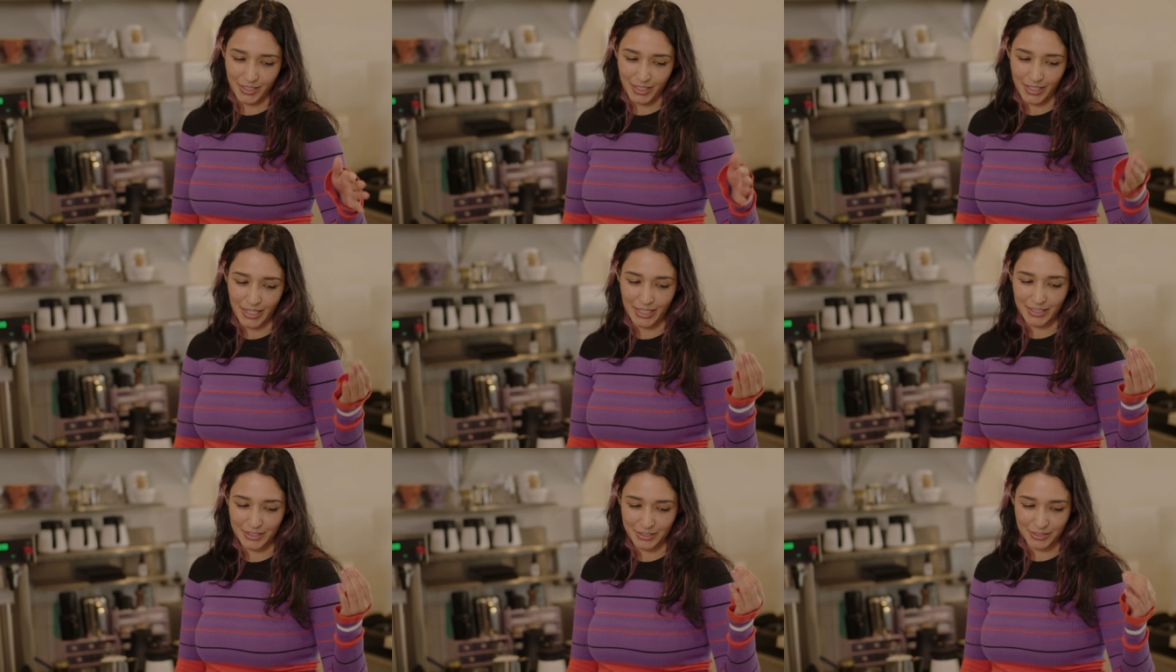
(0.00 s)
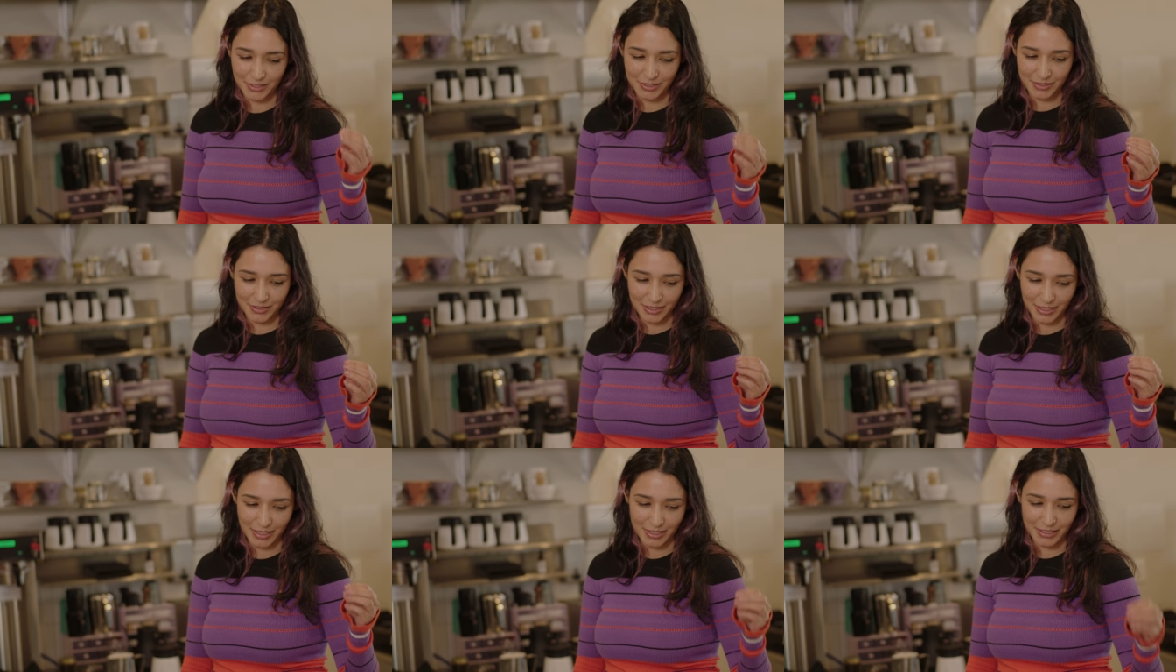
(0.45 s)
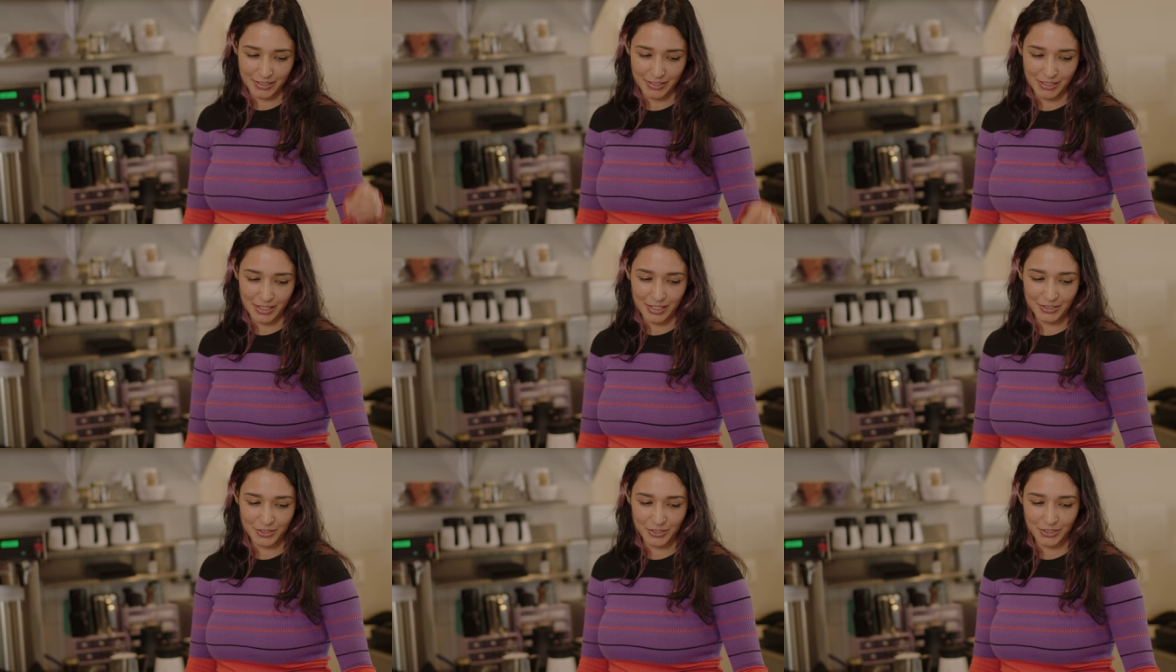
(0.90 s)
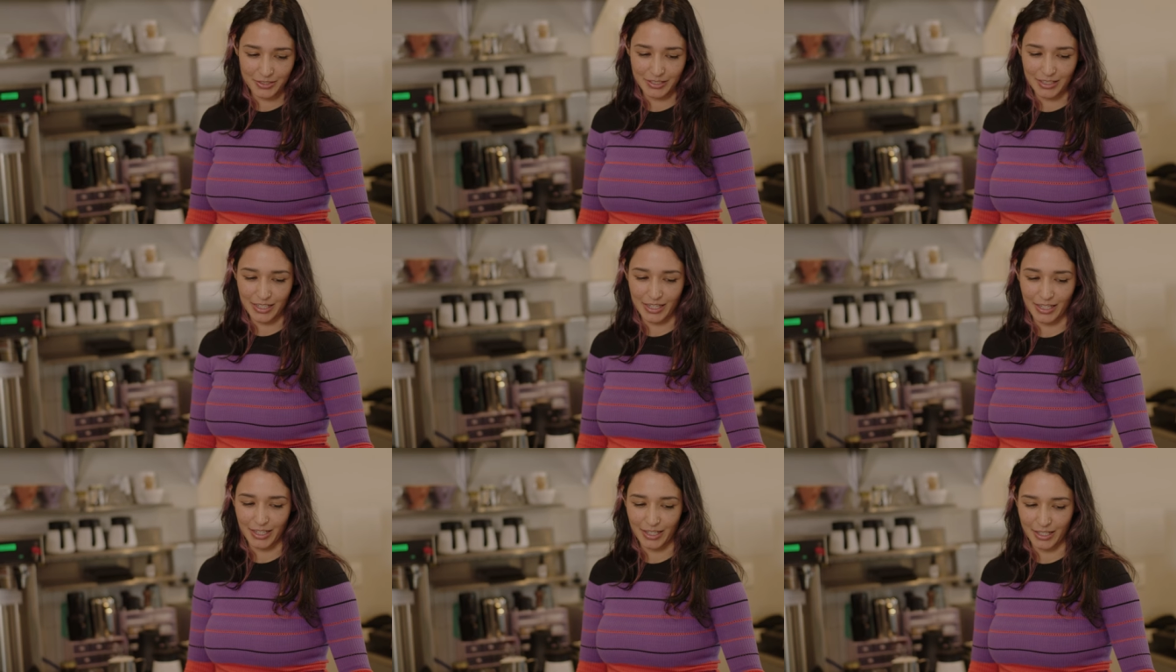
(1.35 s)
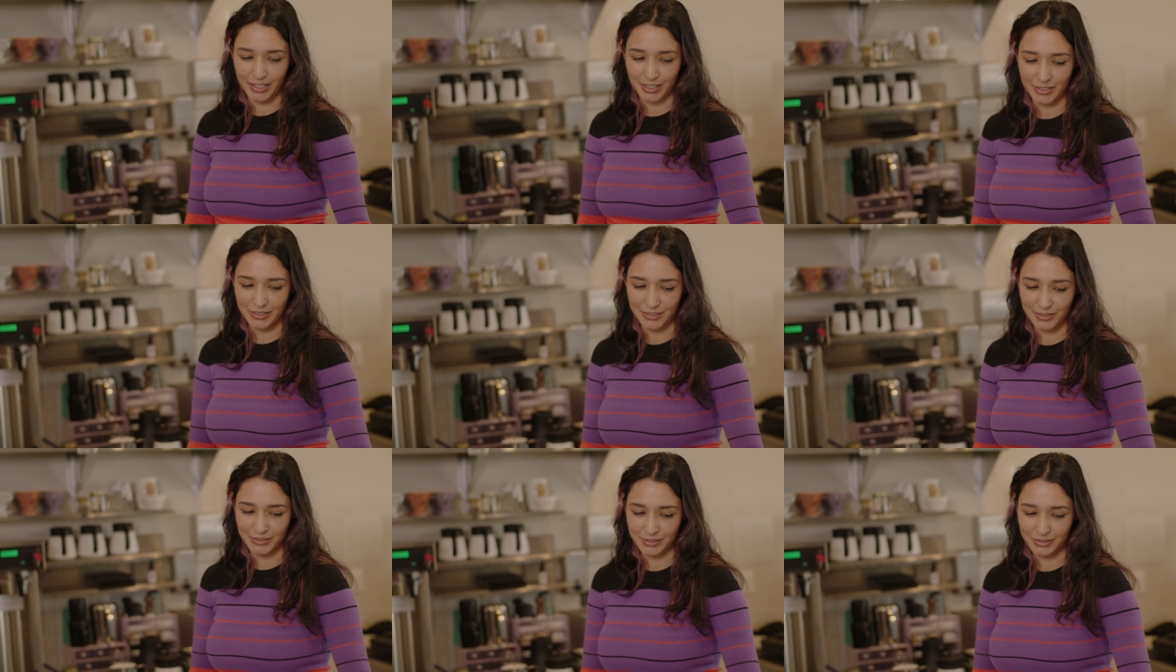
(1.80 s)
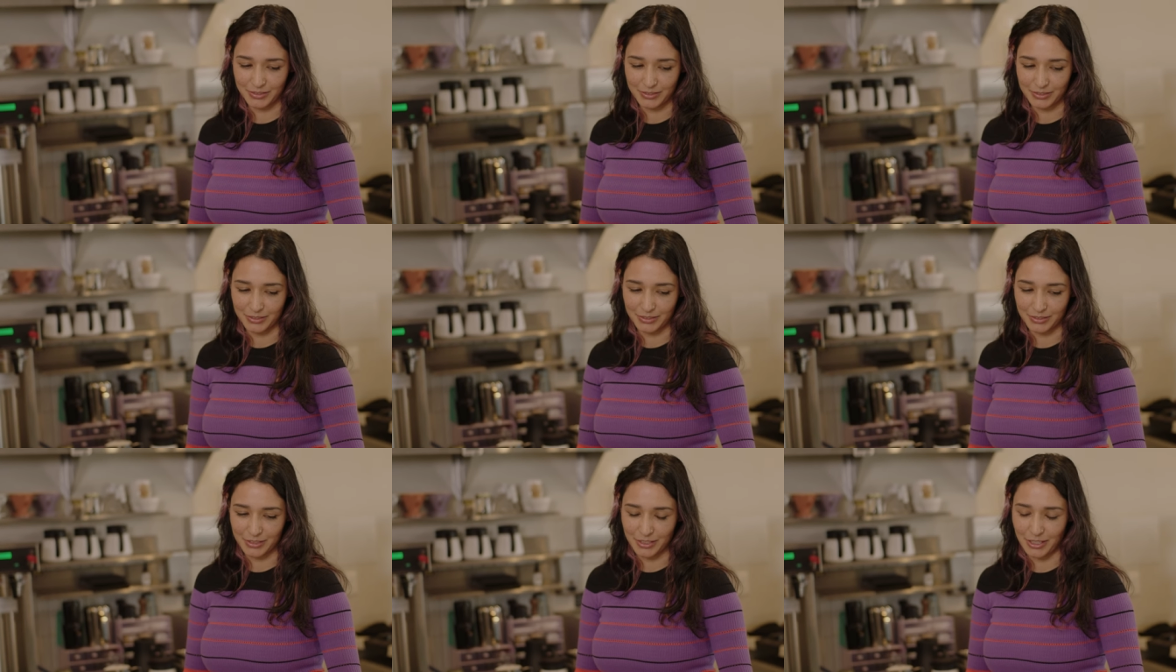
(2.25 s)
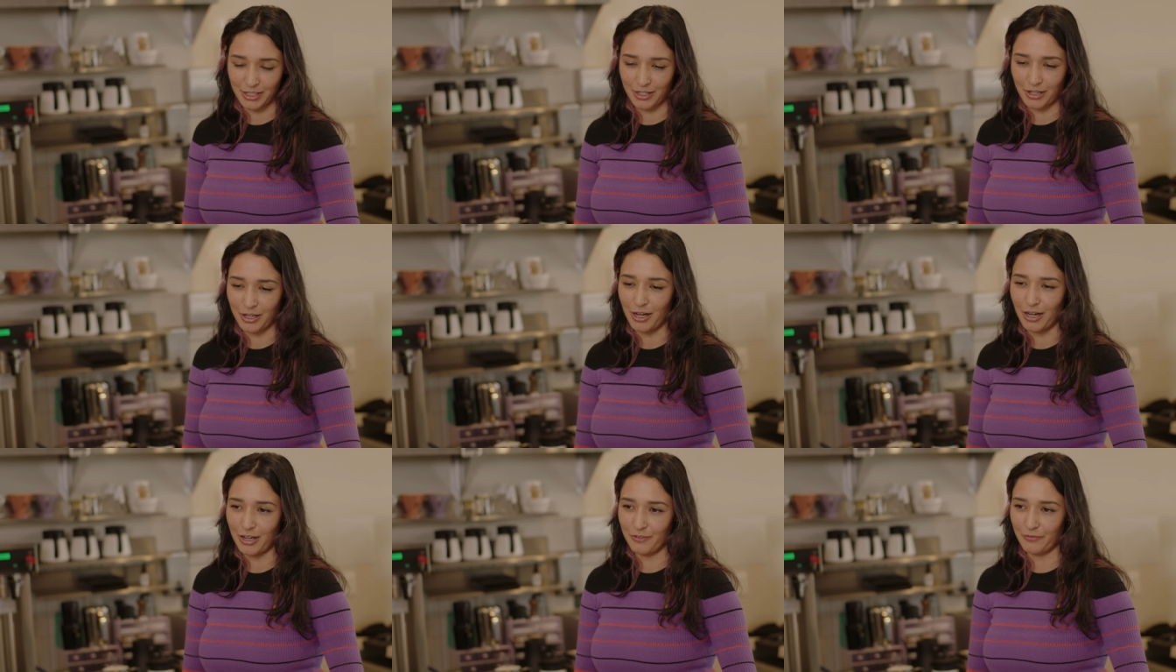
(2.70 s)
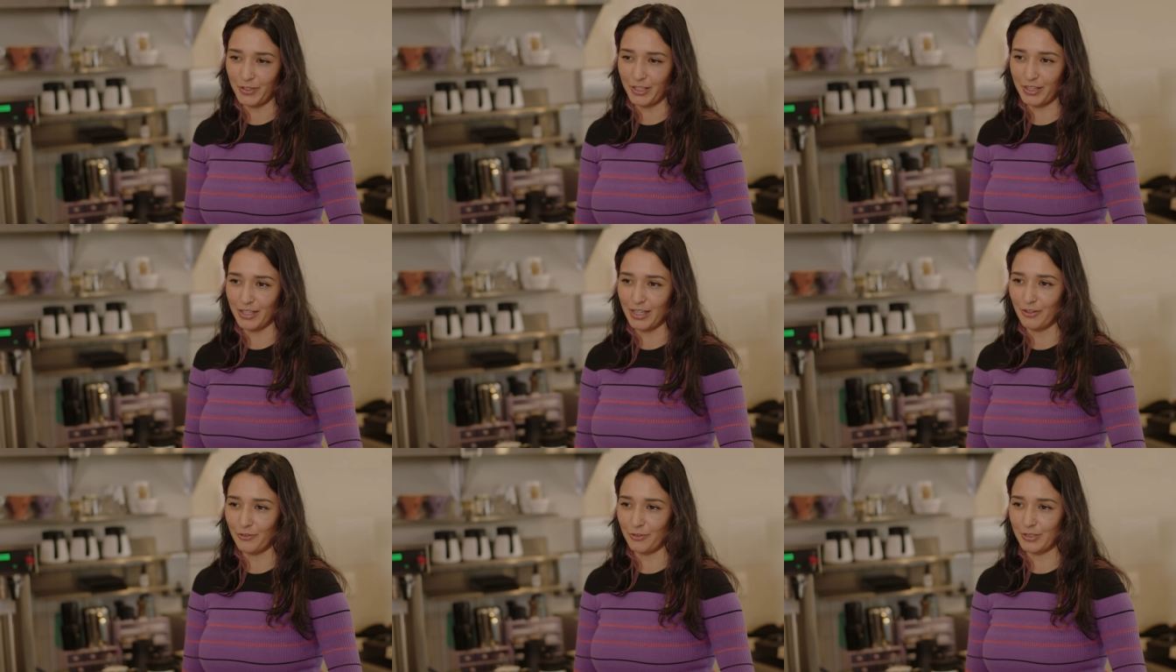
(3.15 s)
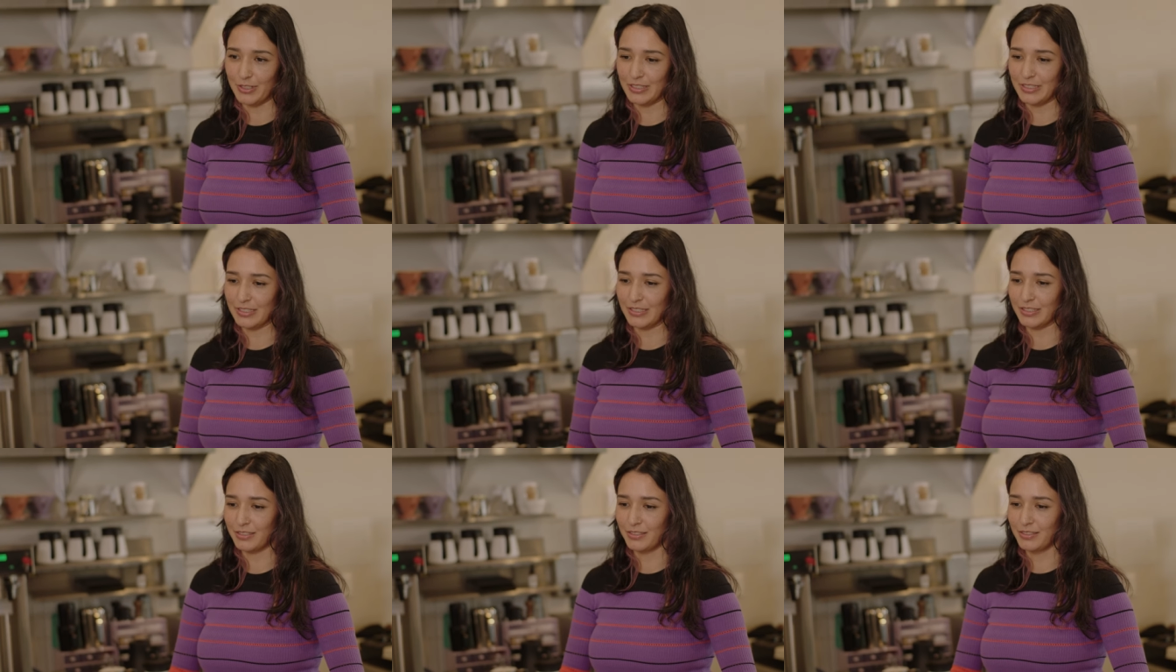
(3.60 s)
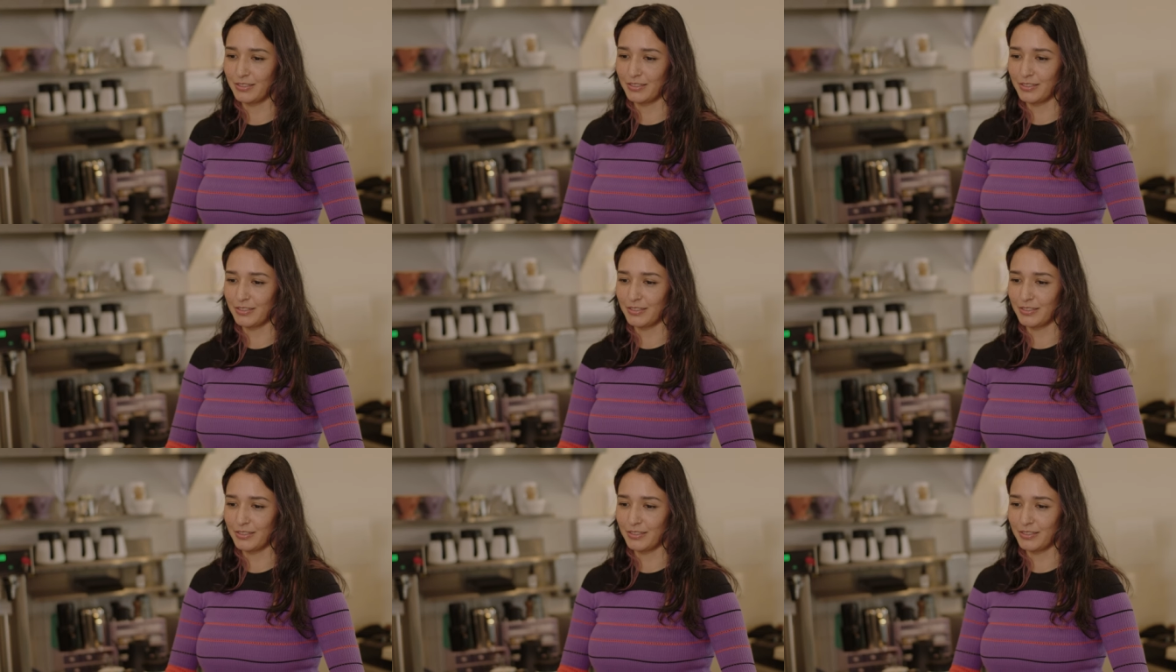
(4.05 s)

it's, it's not just like a coffee that was